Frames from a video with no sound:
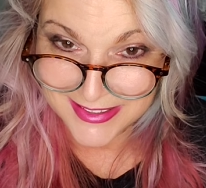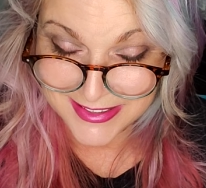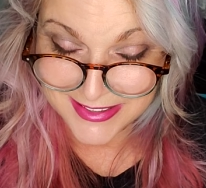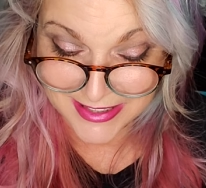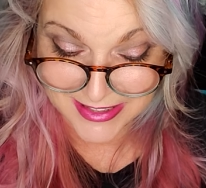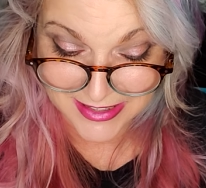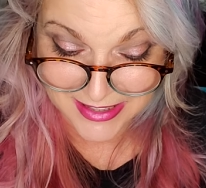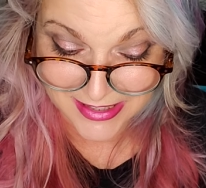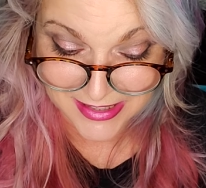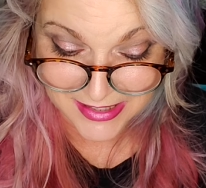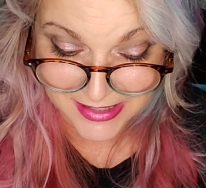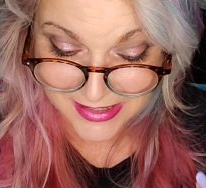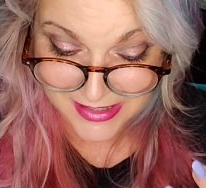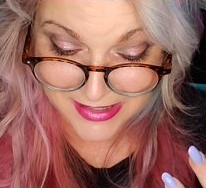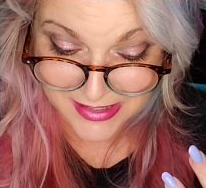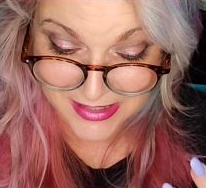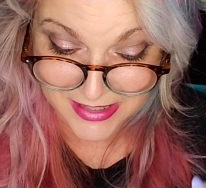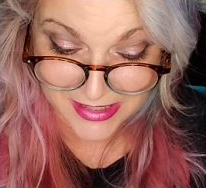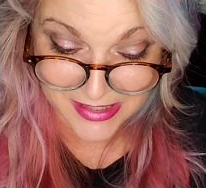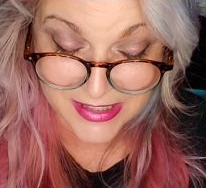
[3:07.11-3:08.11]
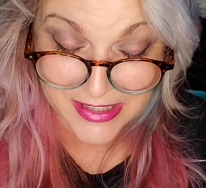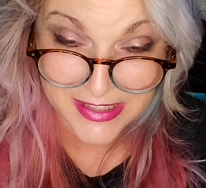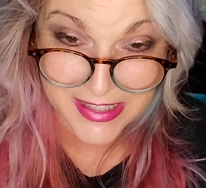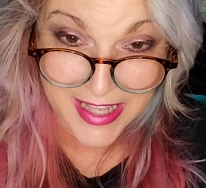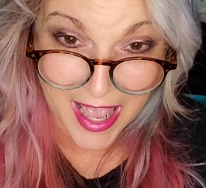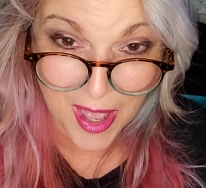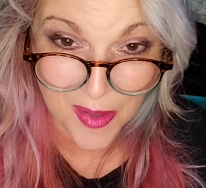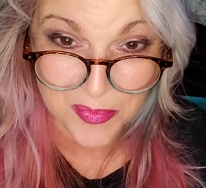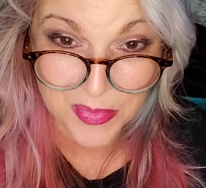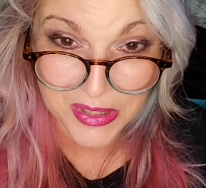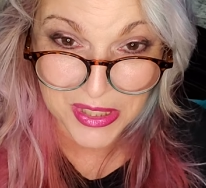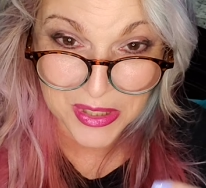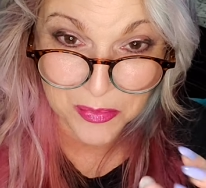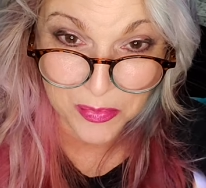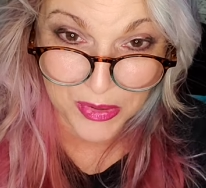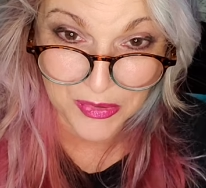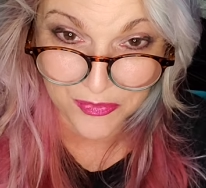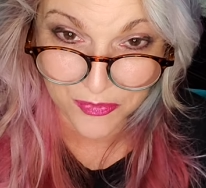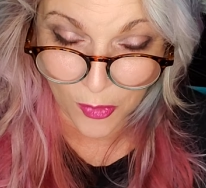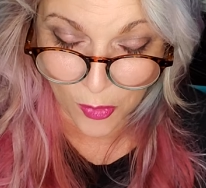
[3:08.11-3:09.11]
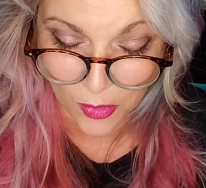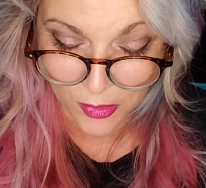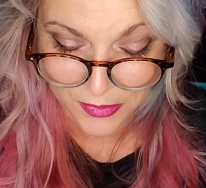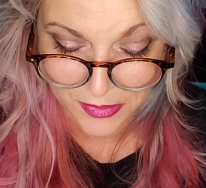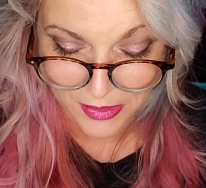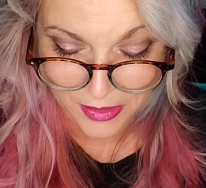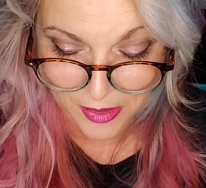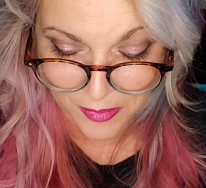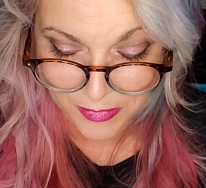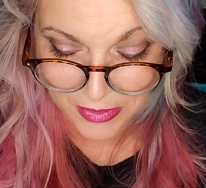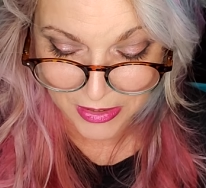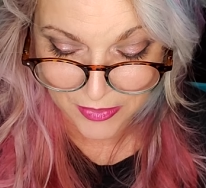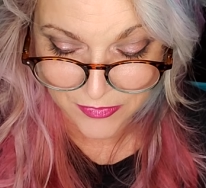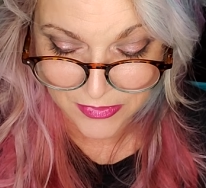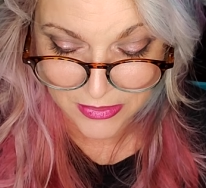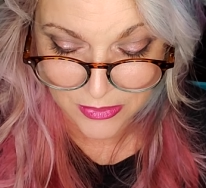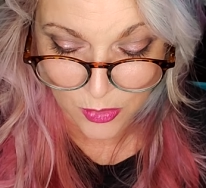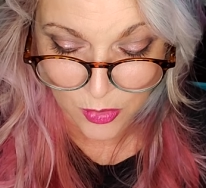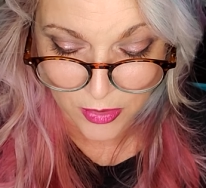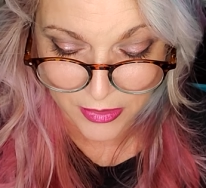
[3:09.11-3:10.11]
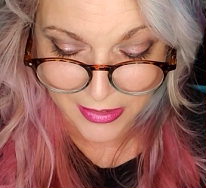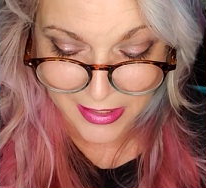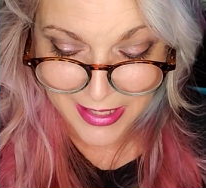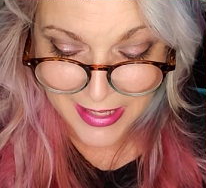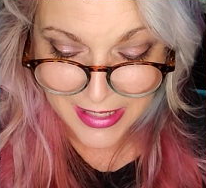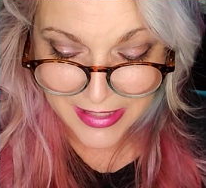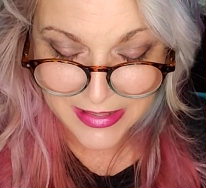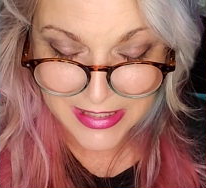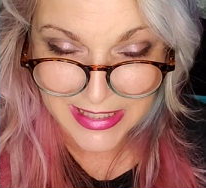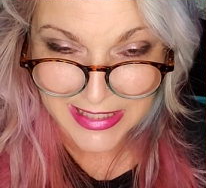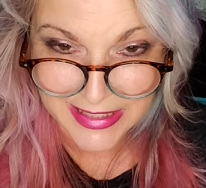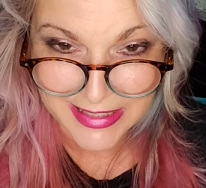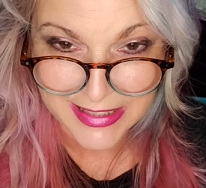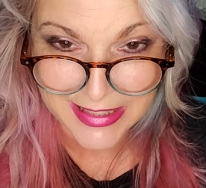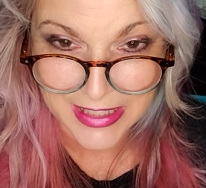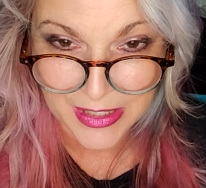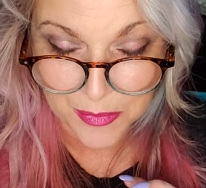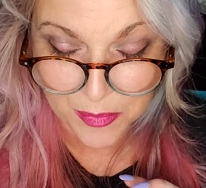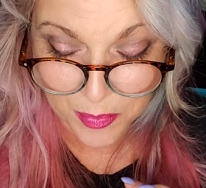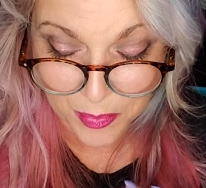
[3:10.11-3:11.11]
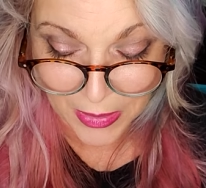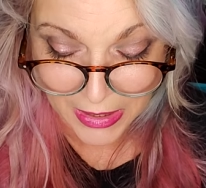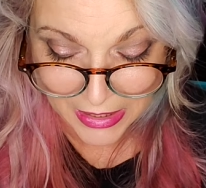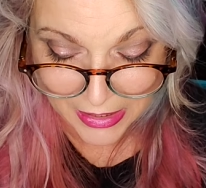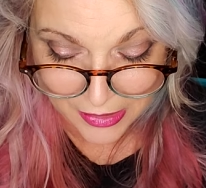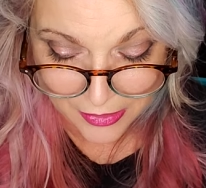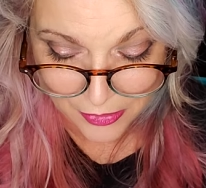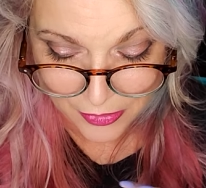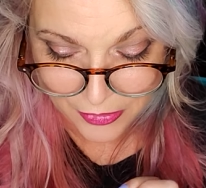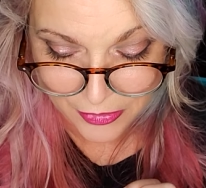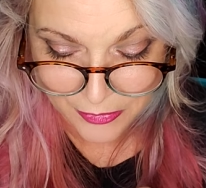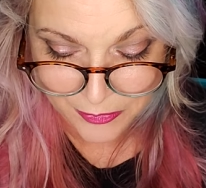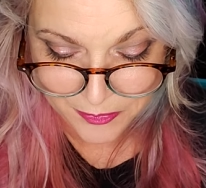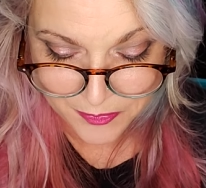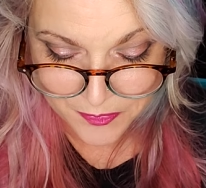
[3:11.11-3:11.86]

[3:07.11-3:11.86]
that this is this is happening before the coming of the Lord. Then again, Peter